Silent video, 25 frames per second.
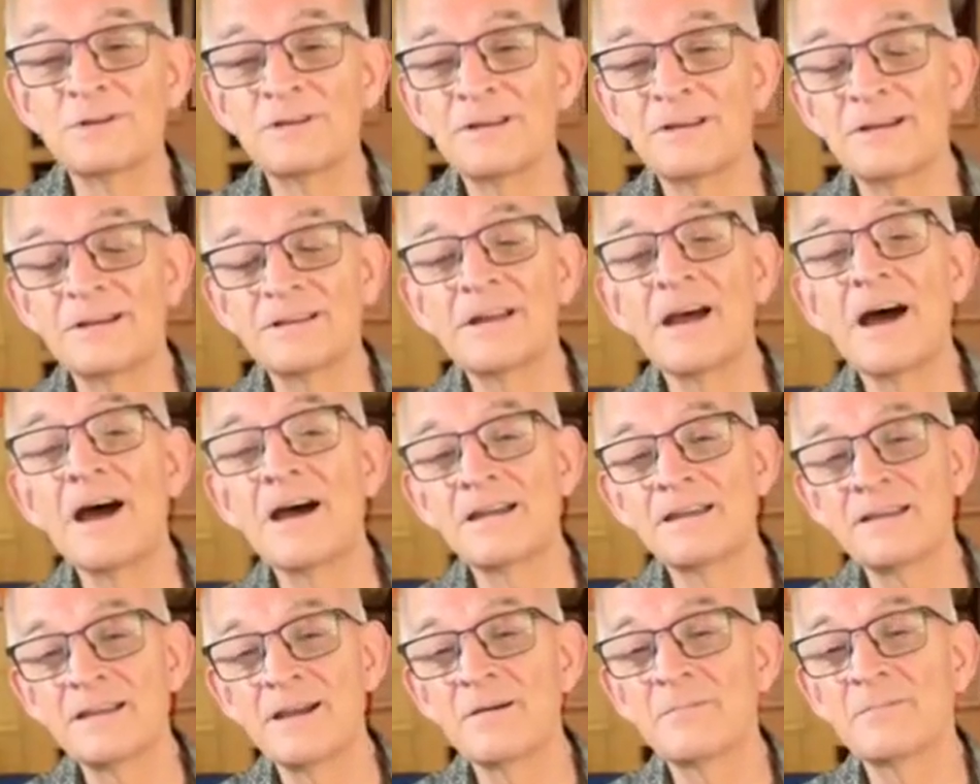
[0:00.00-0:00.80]

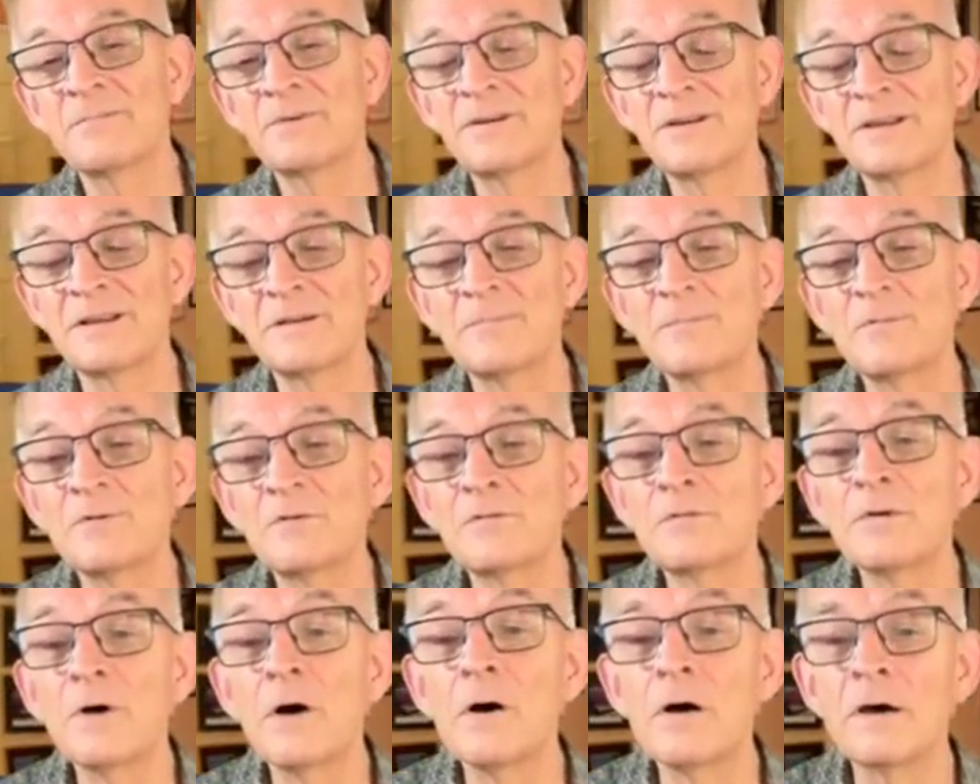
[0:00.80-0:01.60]
Akai company and
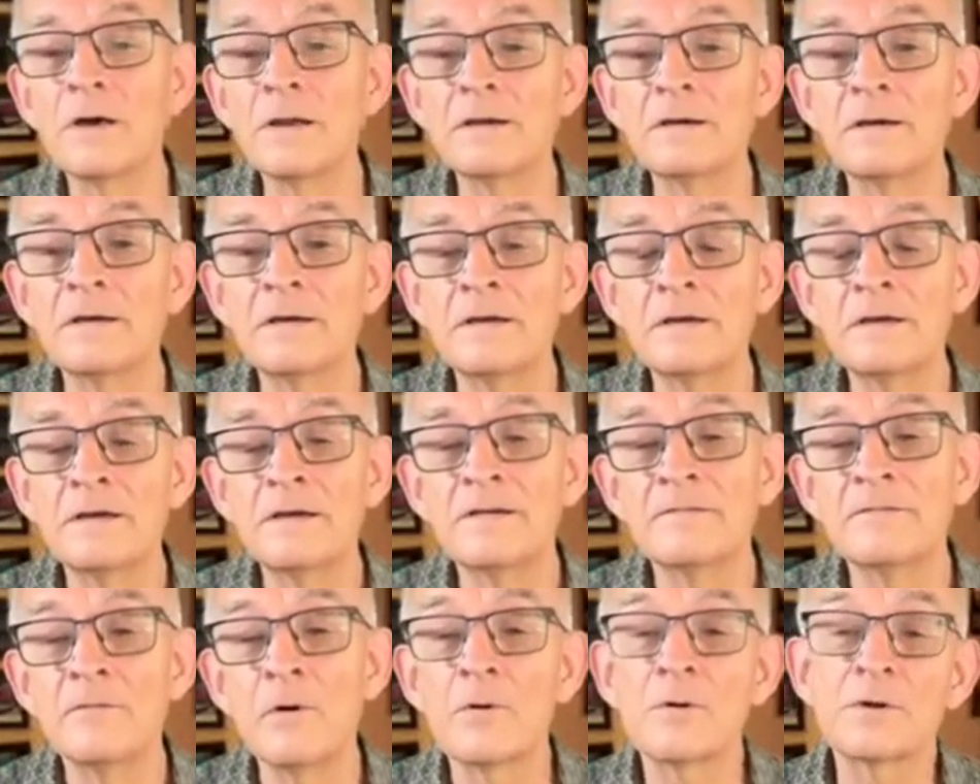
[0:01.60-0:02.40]
moved on,
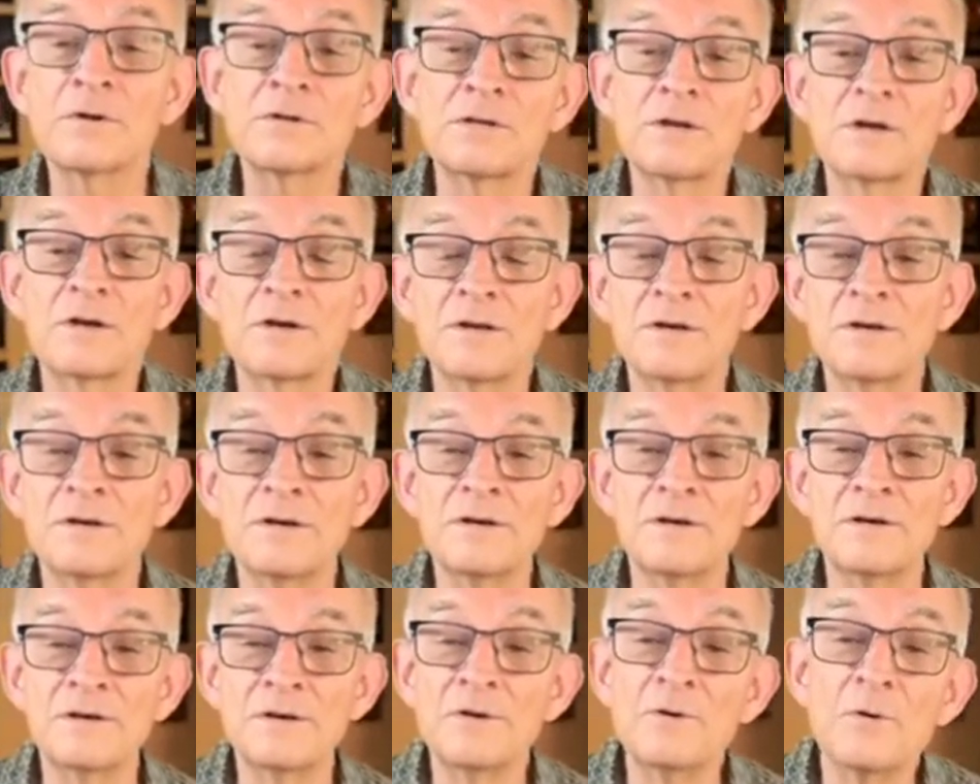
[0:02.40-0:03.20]
focusing
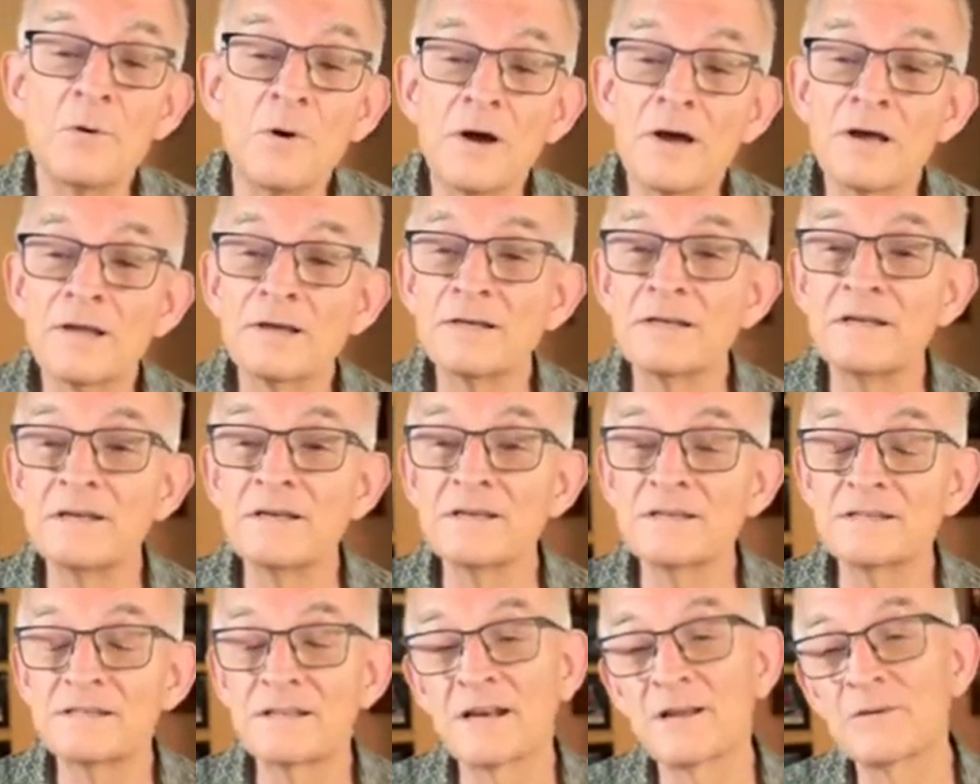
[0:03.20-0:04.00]
on new
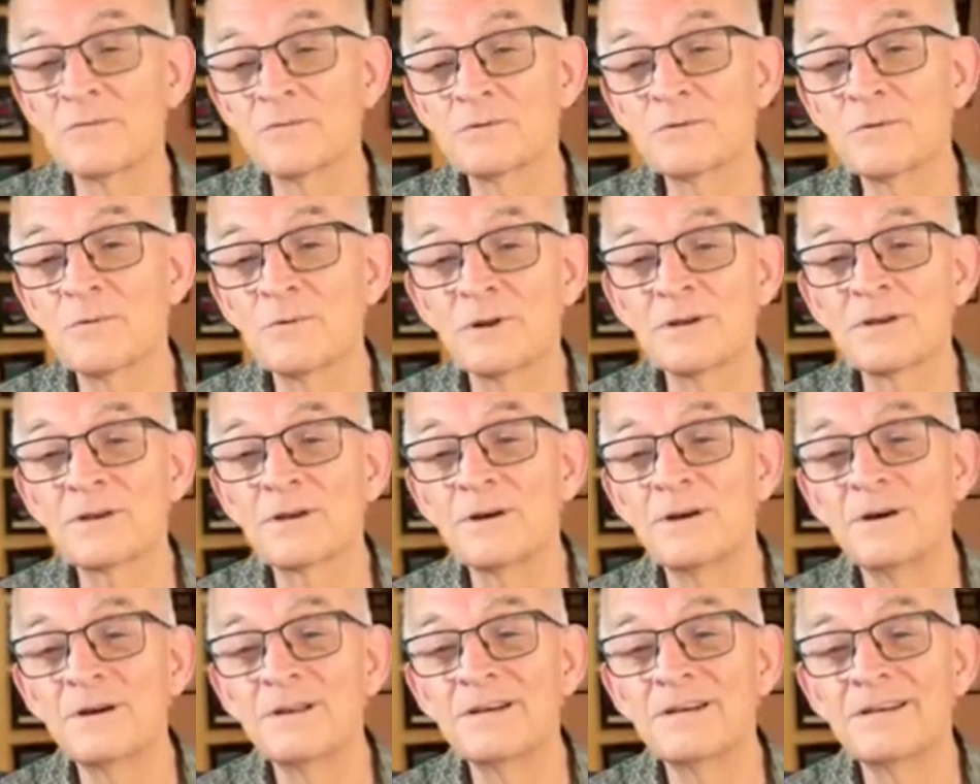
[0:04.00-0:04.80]
ideas that I was working
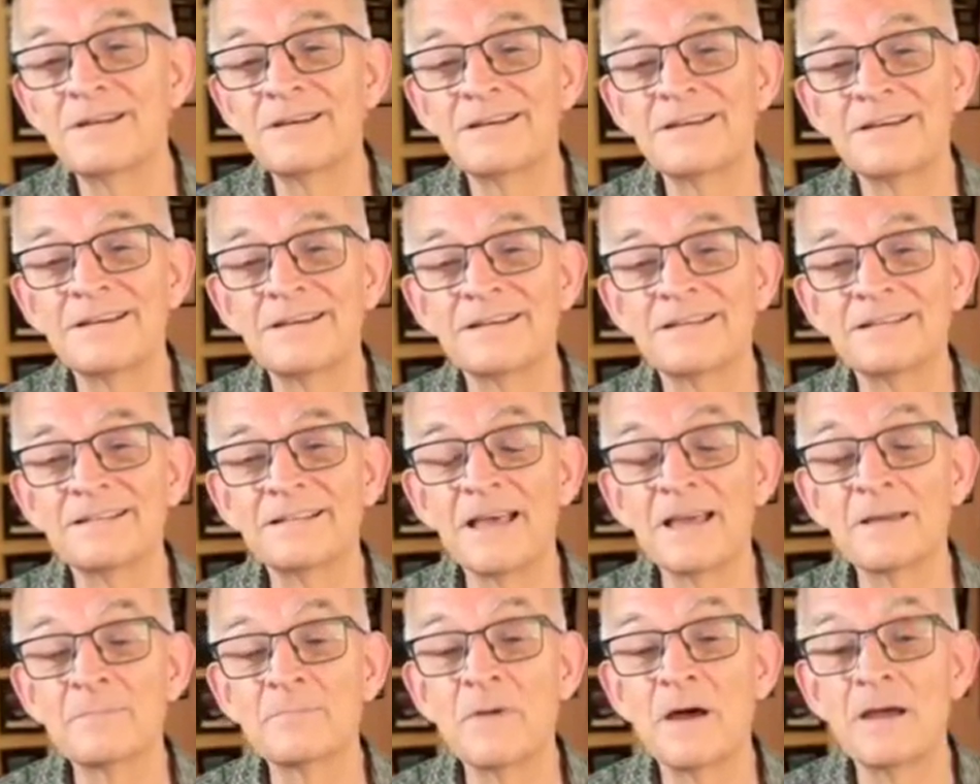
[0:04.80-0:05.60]
on,
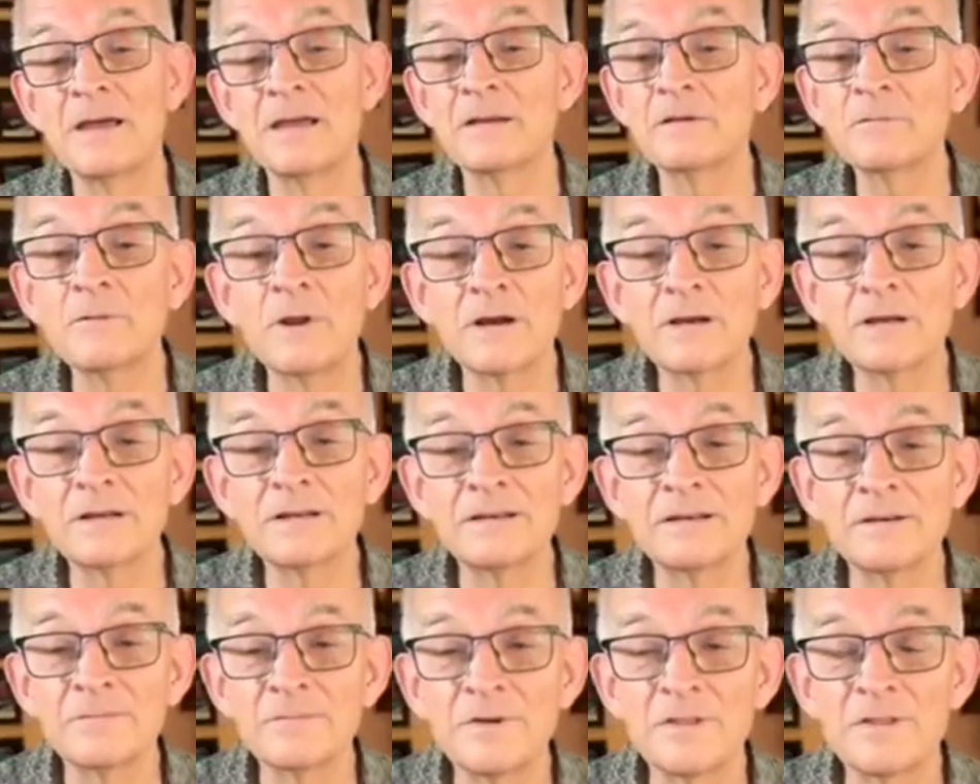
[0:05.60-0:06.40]
like my
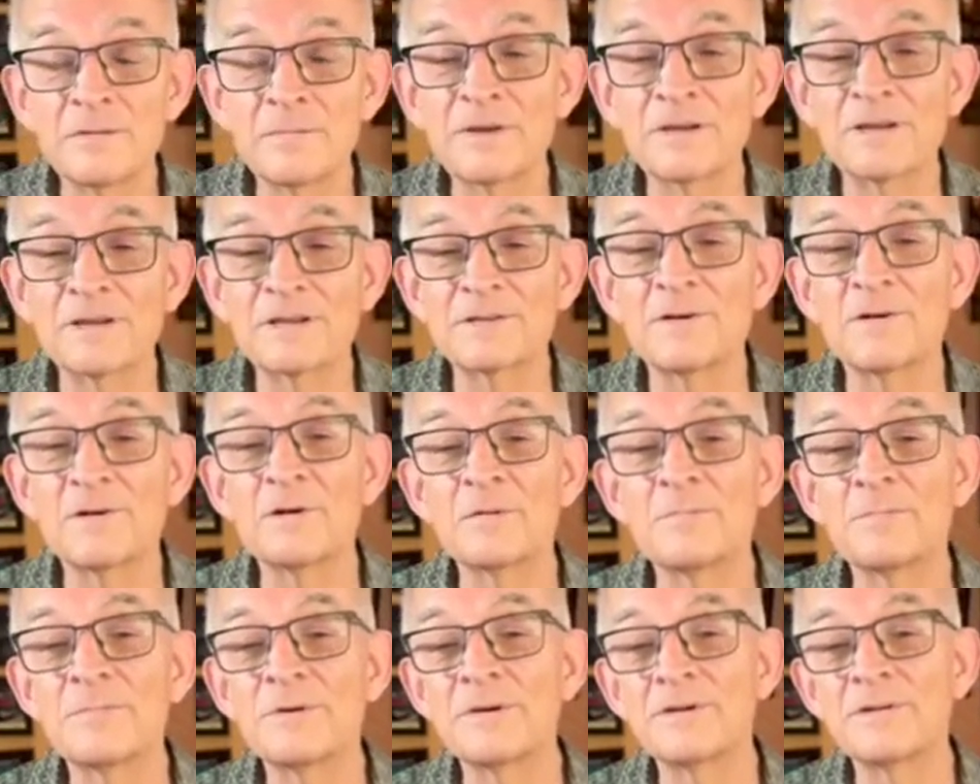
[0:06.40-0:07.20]
Adrenaline rhythmic
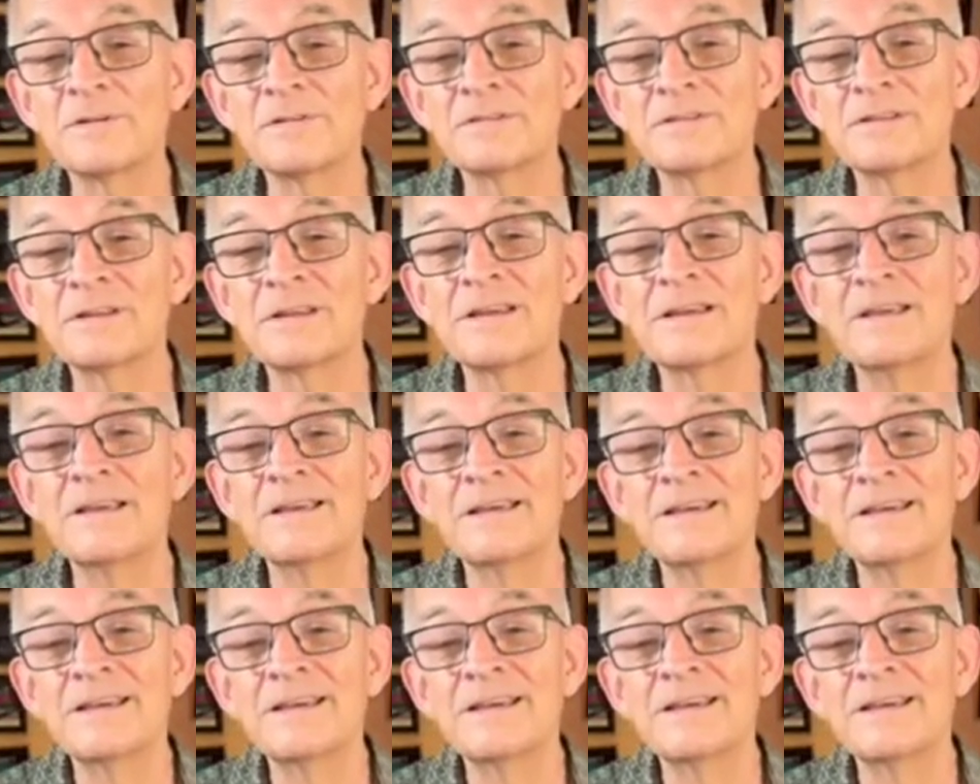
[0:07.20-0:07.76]
guitar pedals,